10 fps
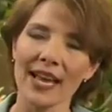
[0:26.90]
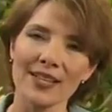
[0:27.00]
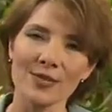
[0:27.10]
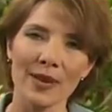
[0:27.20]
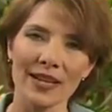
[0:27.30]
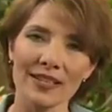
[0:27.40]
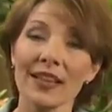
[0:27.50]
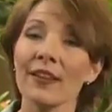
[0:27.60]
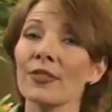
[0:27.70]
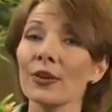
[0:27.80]
aspects
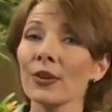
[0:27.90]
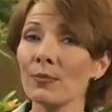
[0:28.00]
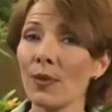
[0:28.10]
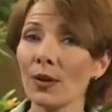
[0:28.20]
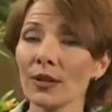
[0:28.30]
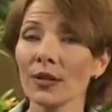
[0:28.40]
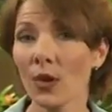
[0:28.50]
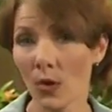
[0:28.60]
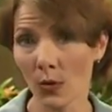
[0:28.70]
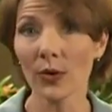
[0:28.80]
of third molar
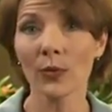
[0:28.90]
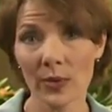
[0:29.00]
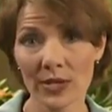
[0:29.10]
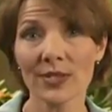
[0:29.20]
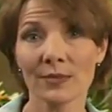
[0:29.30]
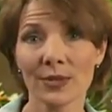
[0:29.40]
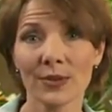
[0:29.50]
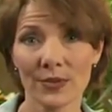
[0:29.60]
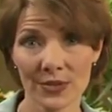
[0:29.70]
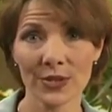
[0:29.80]
or wisdom
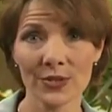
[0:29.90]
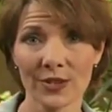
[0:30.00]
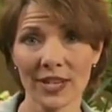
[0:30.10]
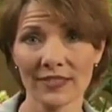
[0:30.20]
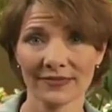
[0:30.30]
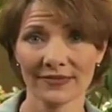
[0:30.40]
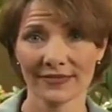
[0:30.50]
tooth surgery.